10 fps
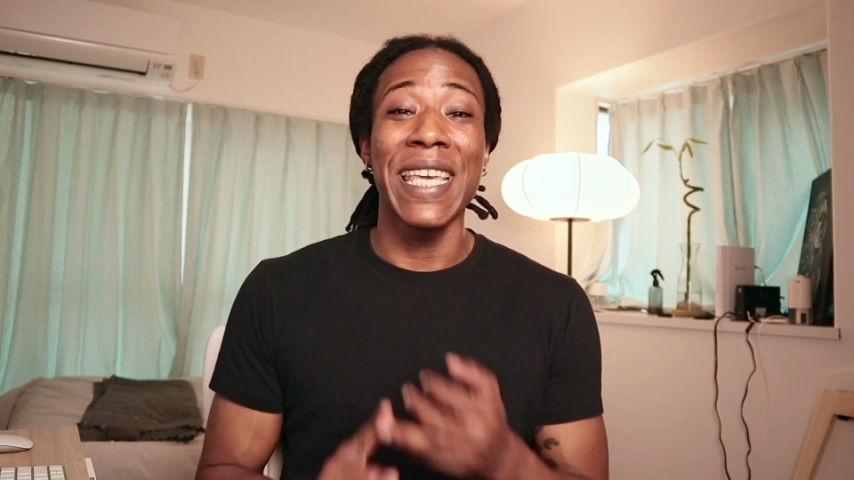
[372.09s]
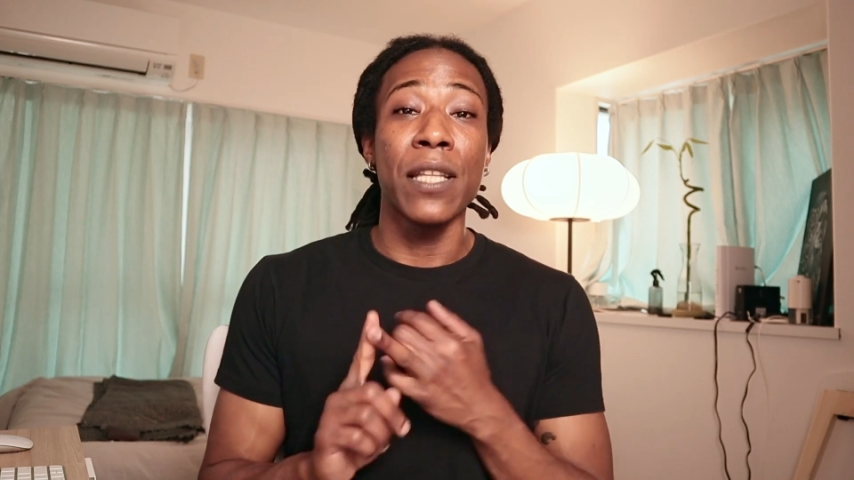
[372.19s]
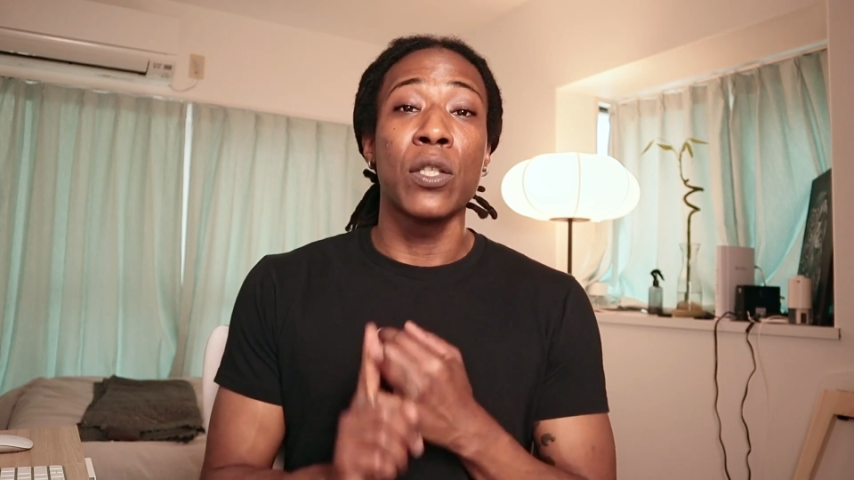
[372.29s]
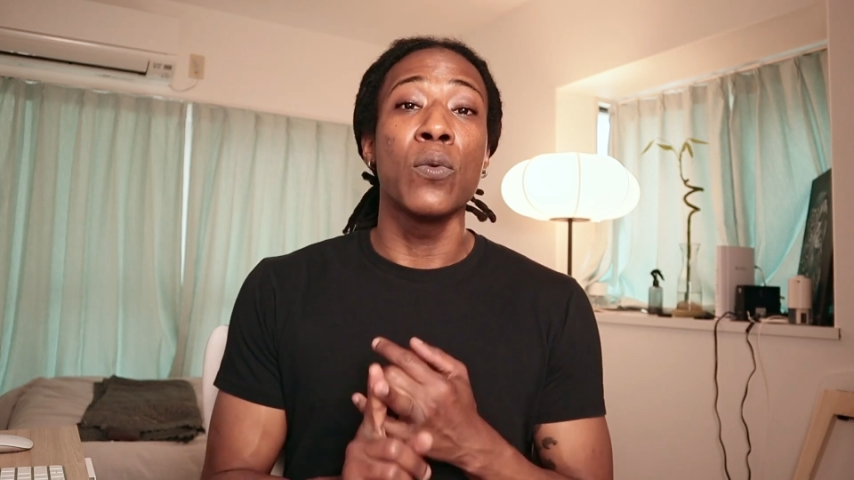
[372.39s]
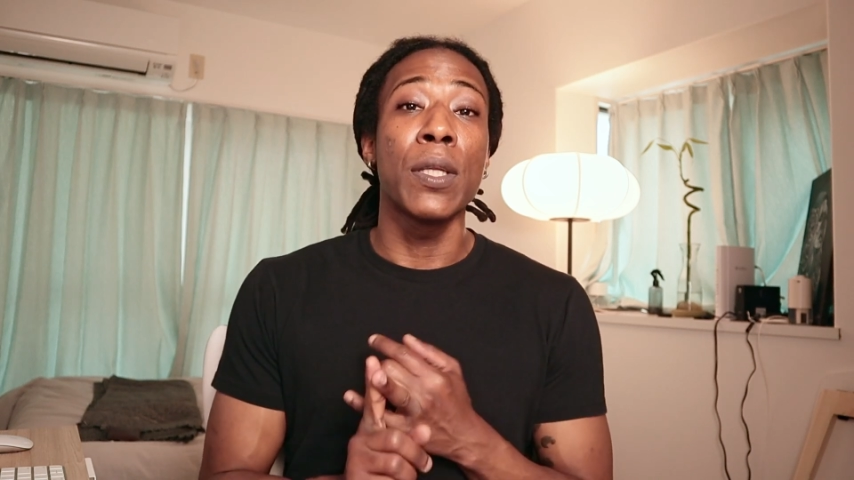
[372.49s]

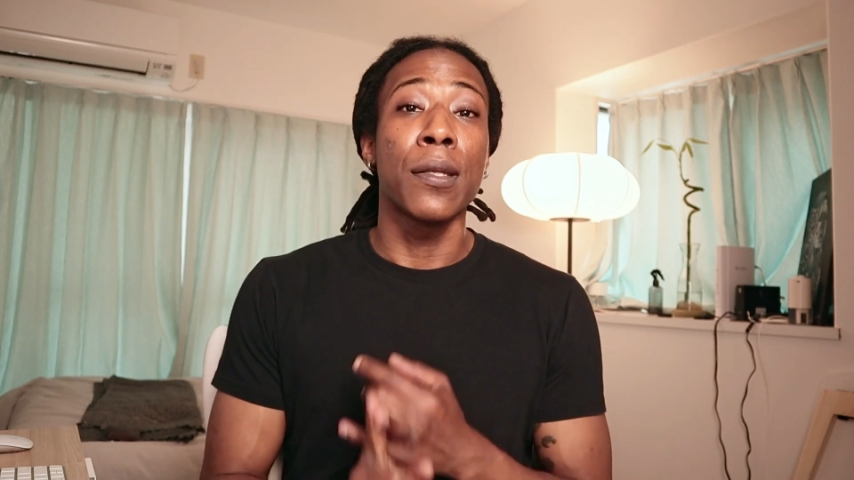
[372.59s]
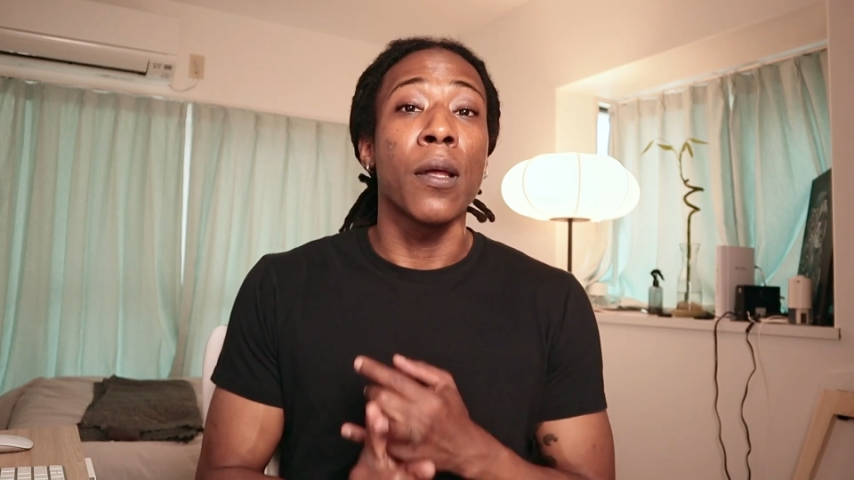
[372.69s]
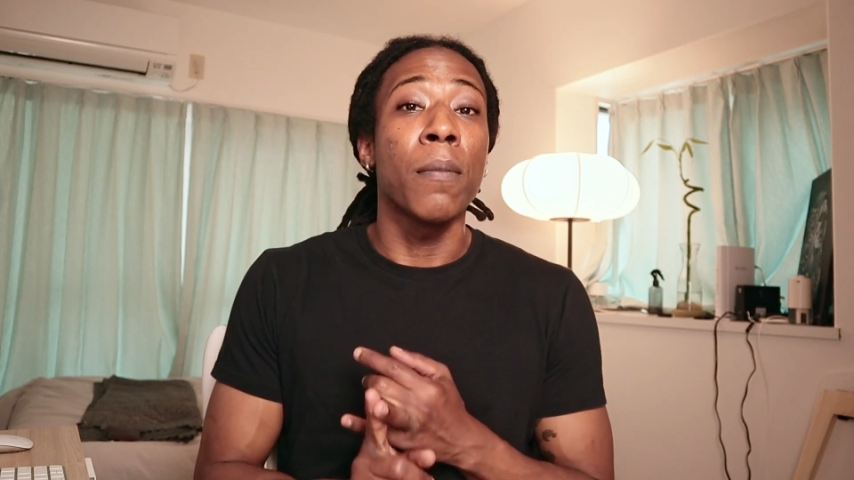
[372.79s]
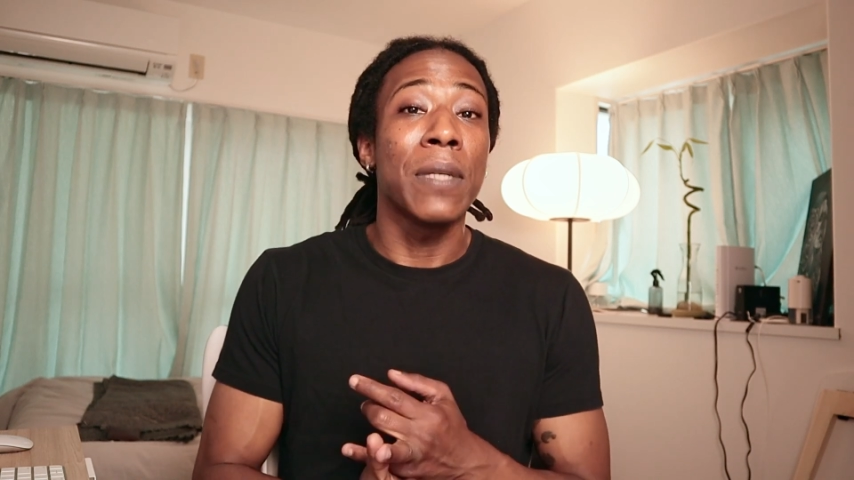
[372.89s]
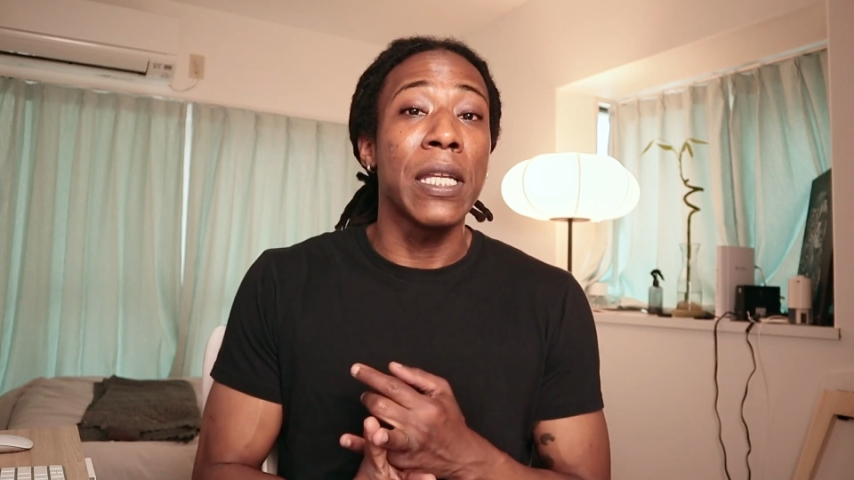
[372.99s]
get to
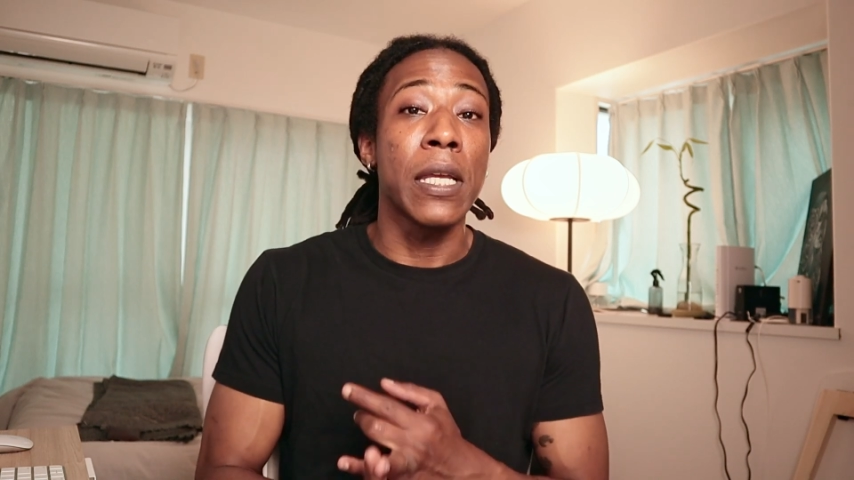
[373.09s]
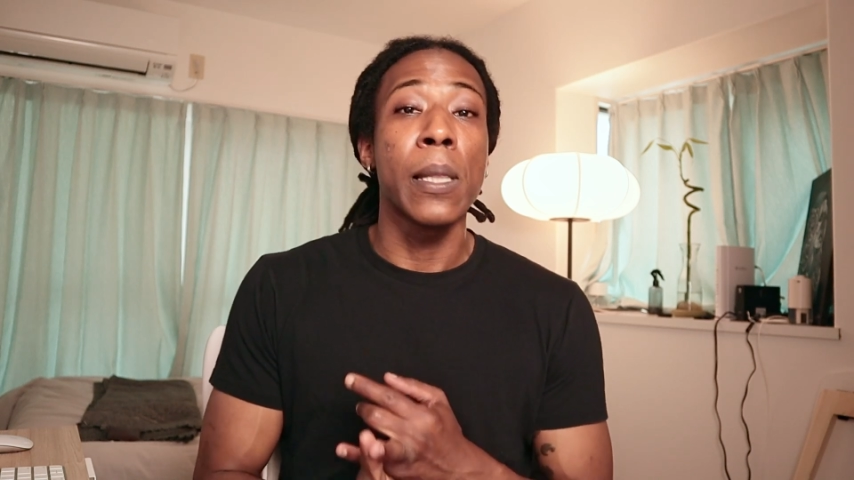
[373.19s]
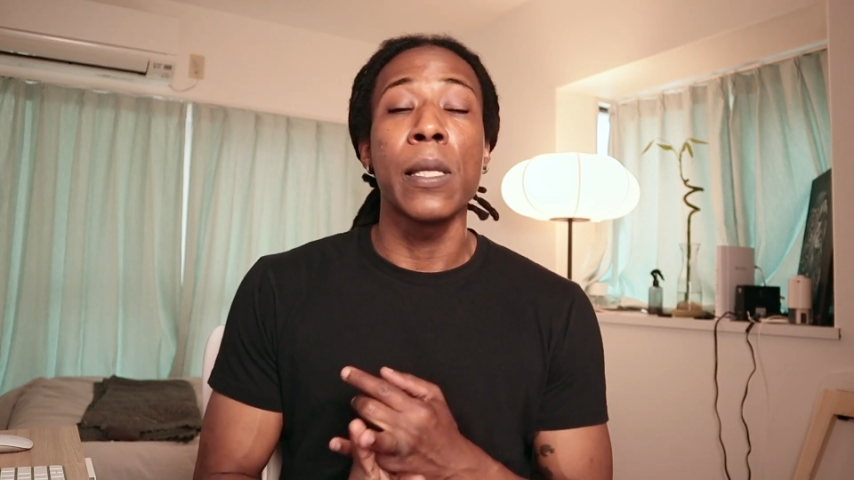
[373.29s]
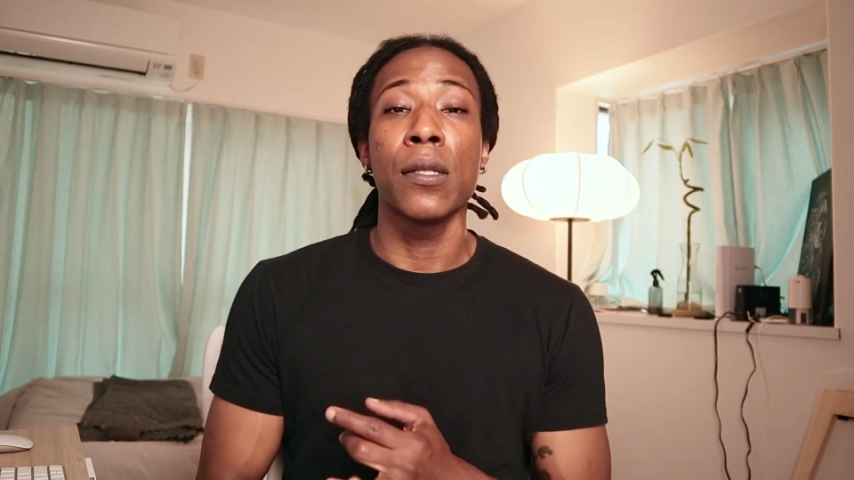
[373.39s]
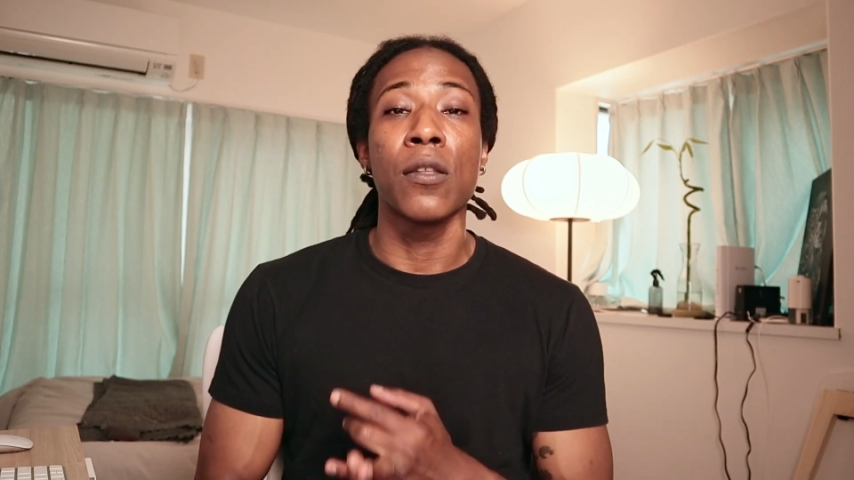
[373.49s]

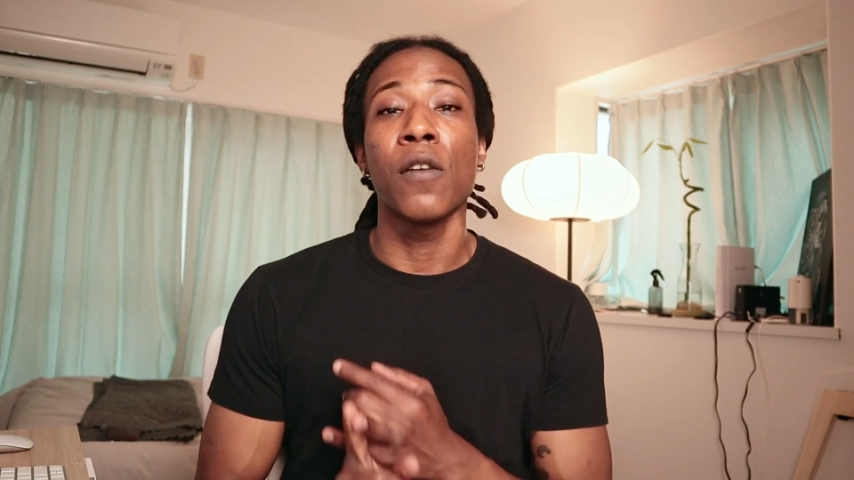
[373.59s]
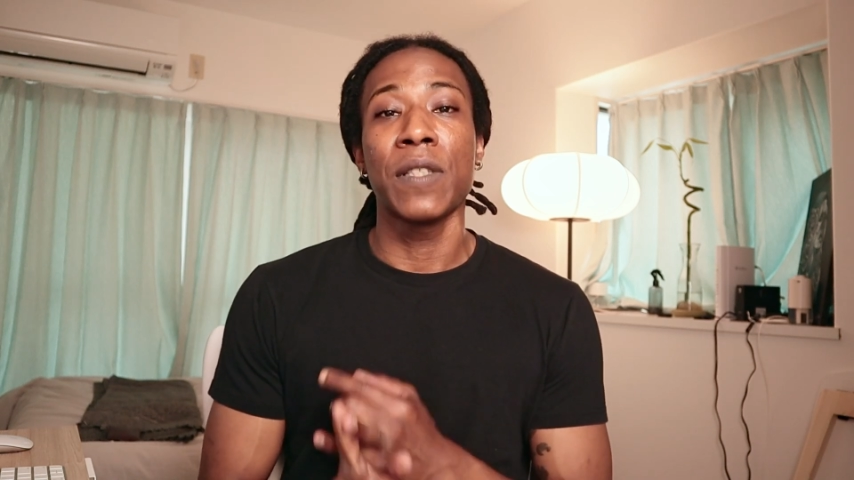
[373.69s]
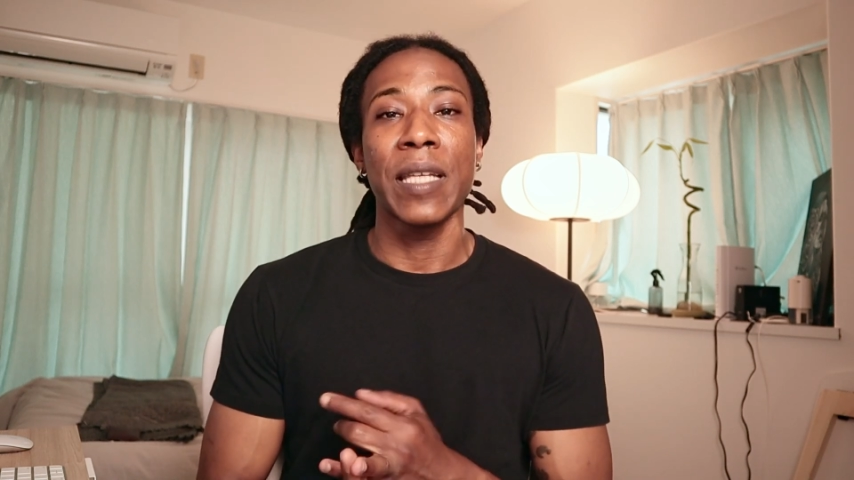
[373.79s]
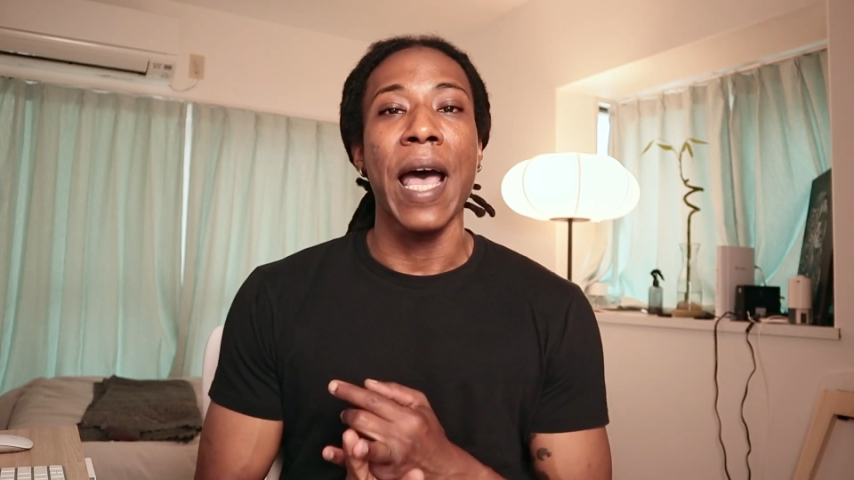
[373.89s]
someday list of